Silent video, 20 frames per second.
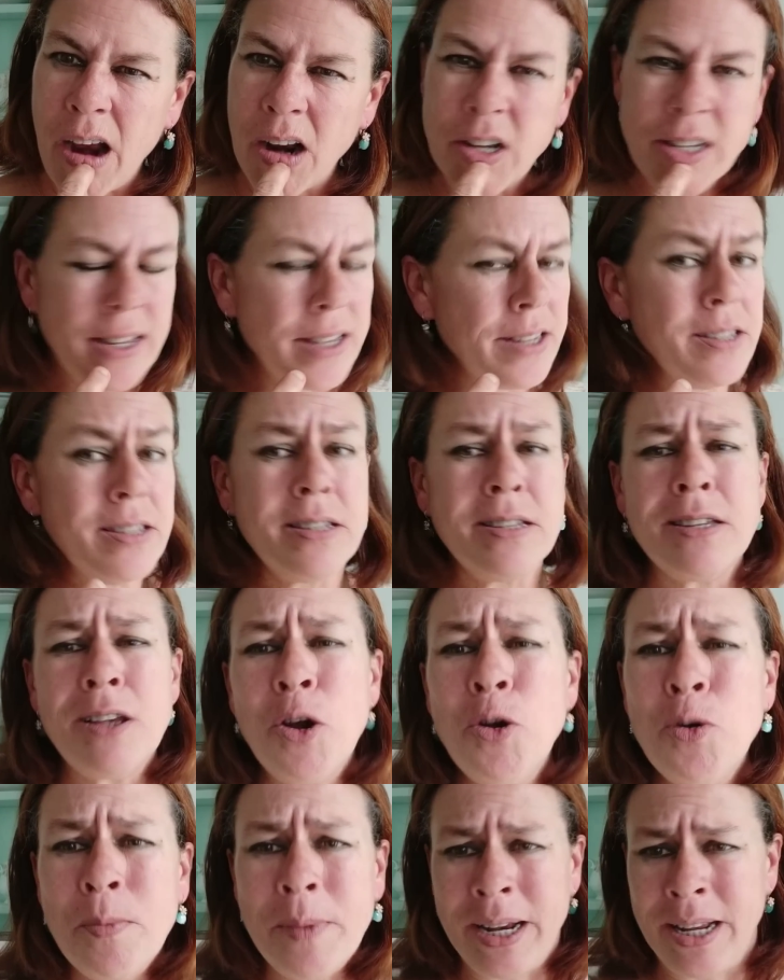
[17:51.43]
Because there's
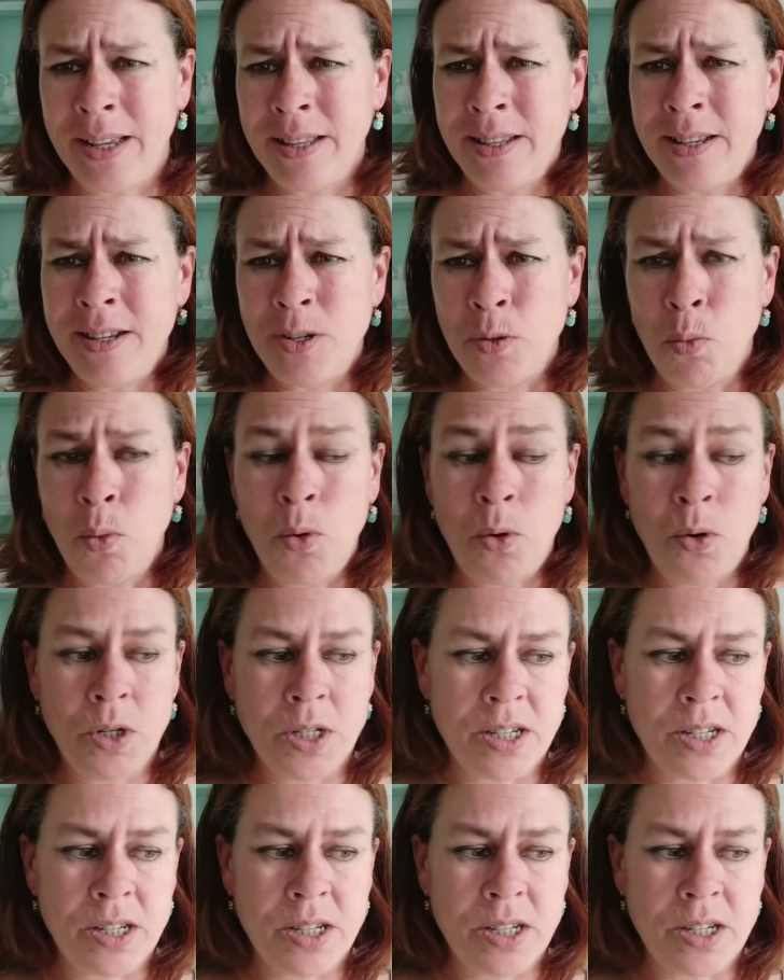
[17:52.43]
so many of these award